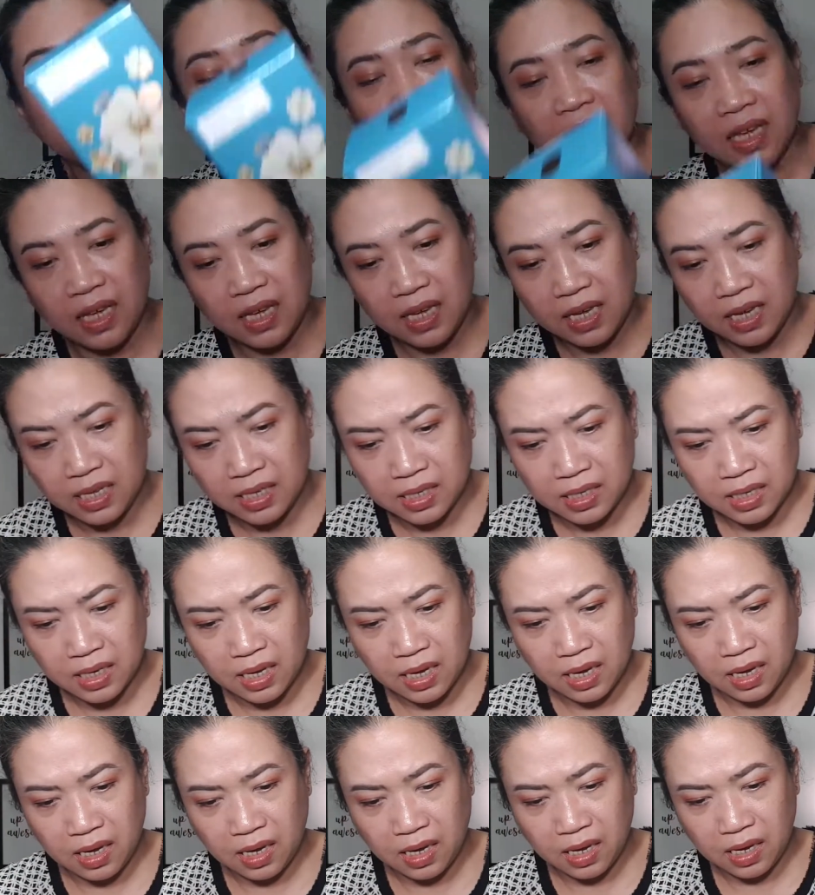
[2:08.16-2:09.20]
It's
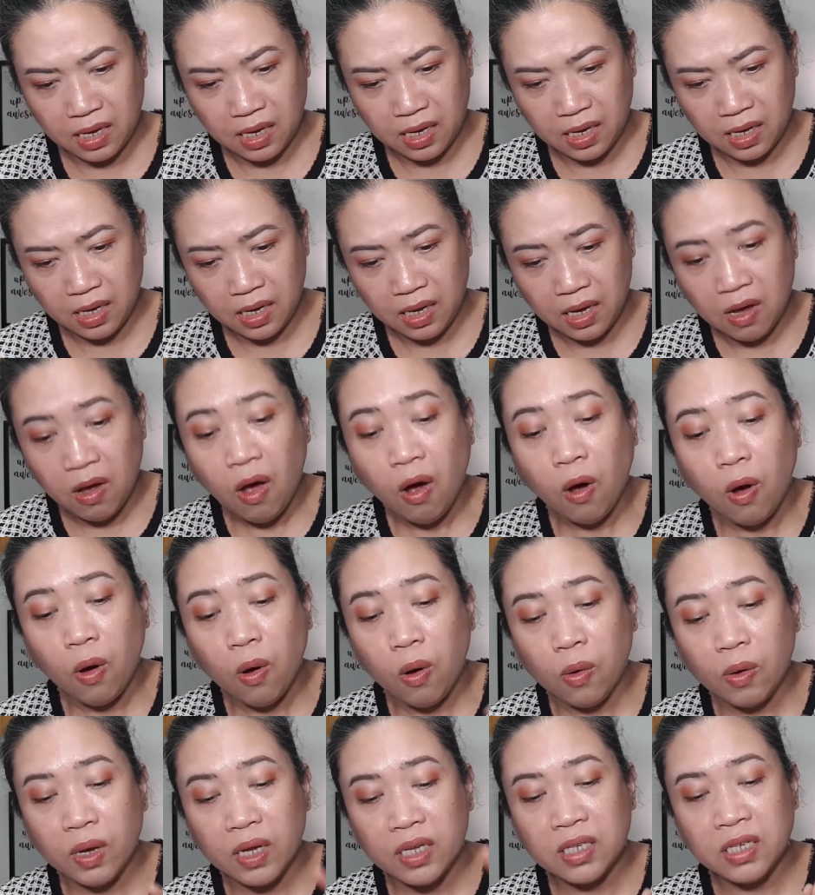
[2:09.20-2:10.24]
a,
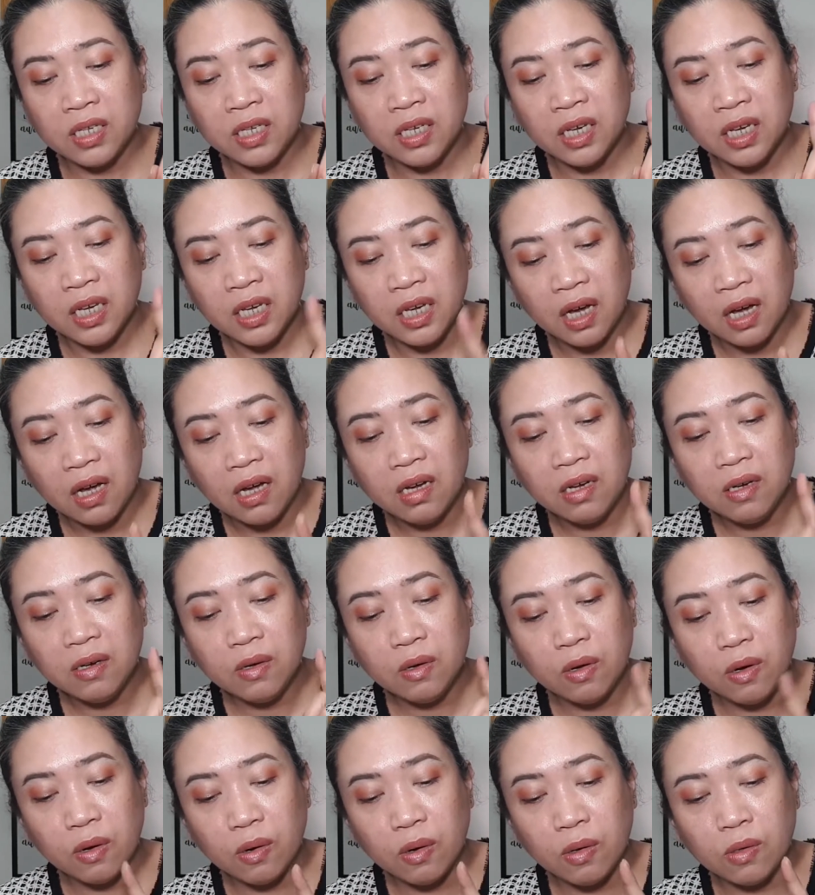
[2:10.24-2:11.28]
oh, it's
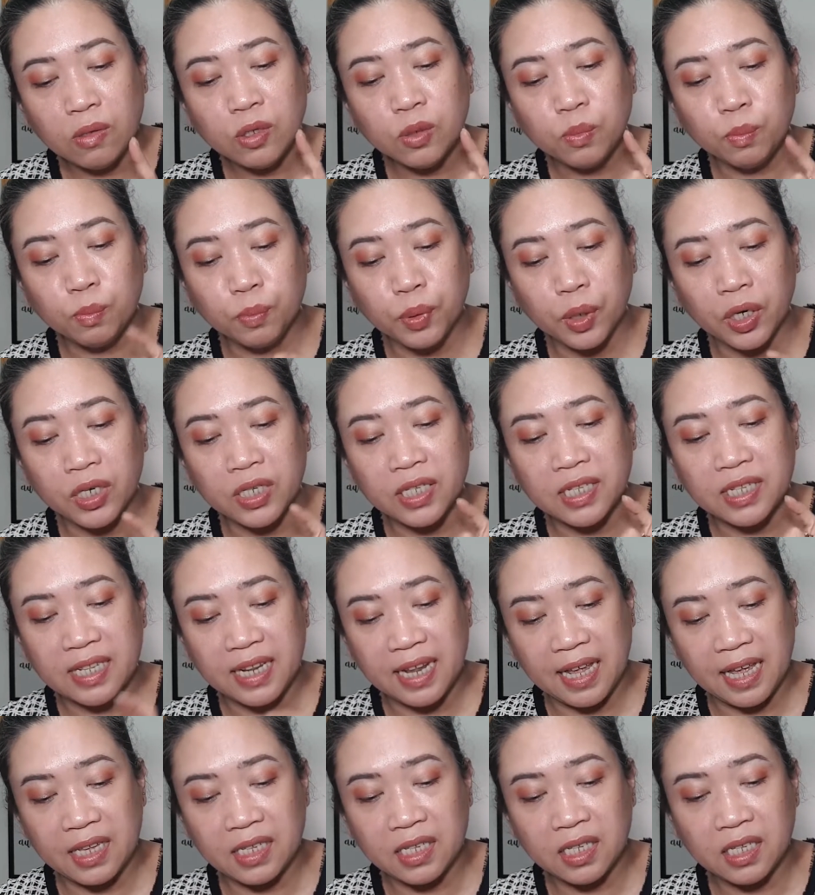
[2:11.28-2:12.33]
Youngbo's Bird
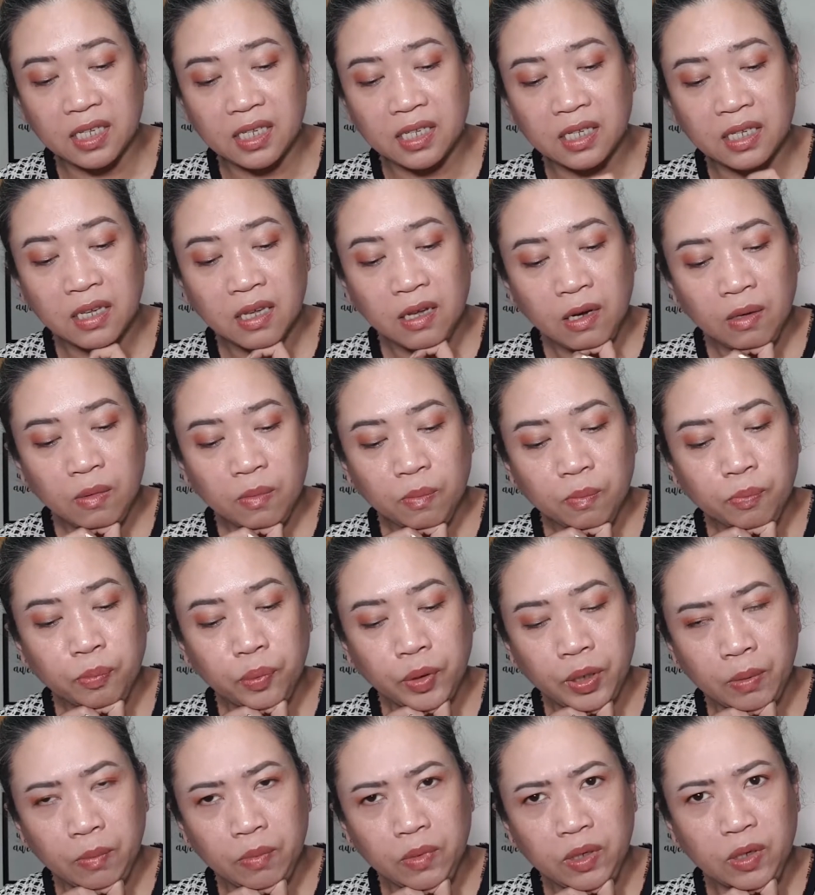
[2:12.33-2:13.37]
Nest
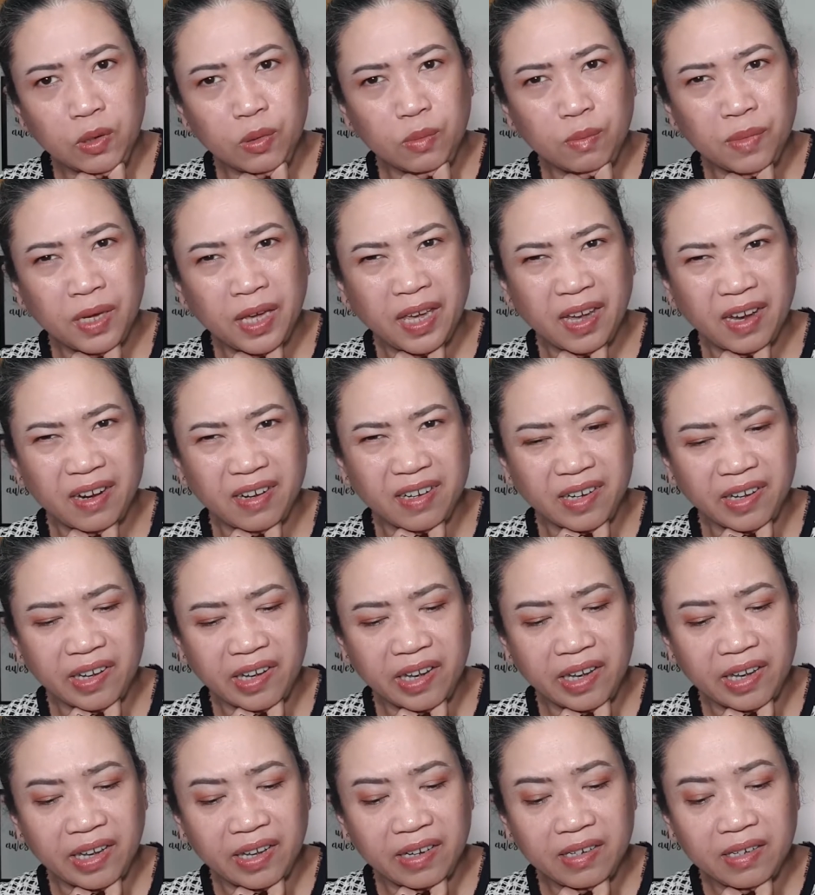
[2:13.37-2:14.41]
Premium Hair
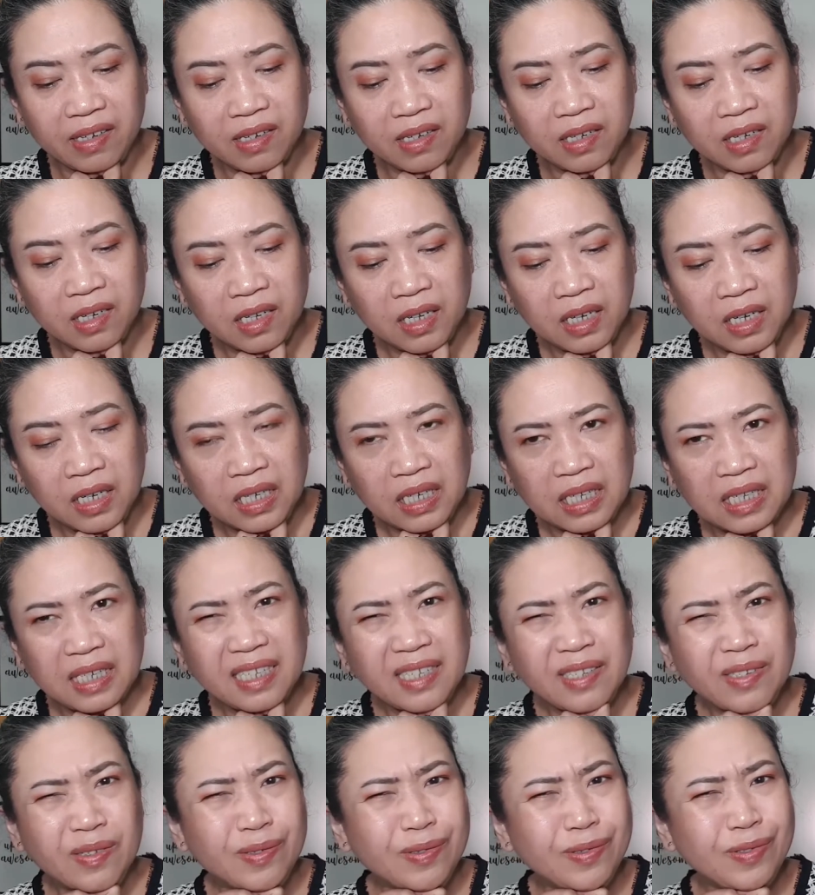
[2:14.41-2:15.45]
Care. I
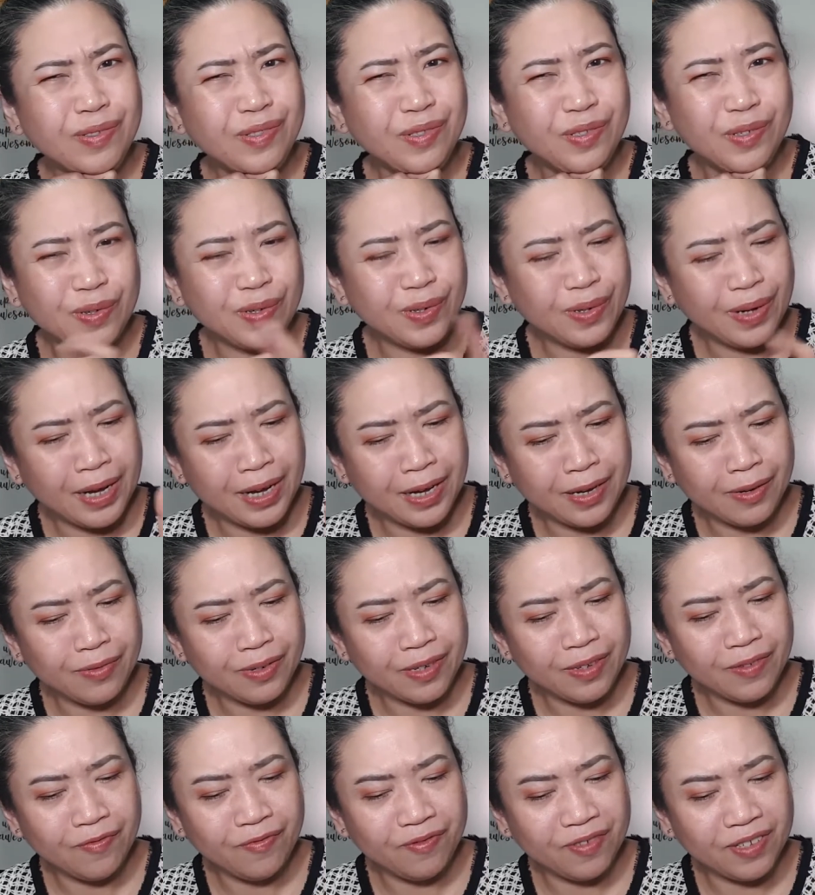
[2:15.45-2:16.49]
don't know how
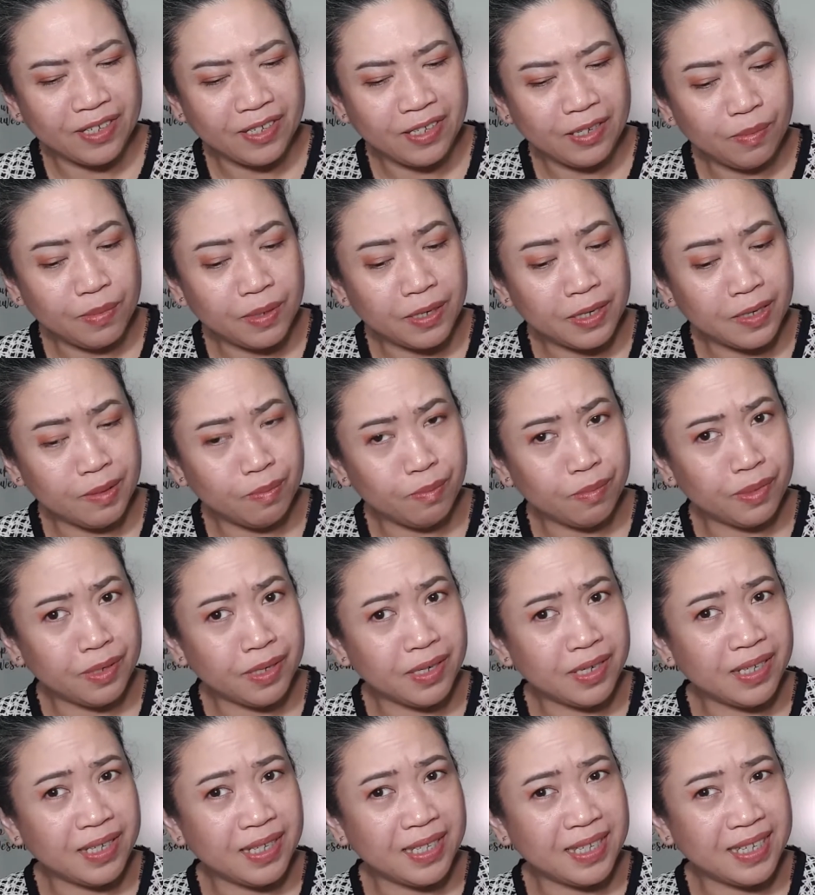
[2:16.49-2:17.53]
I feel about
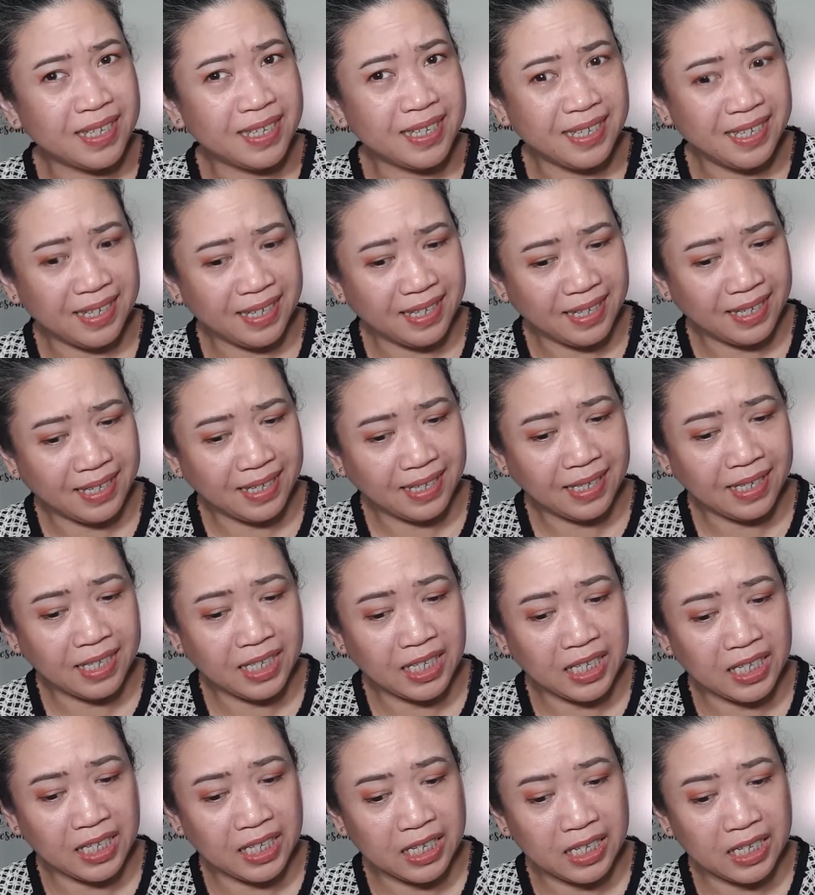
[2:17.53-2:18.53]
Bird's Nest.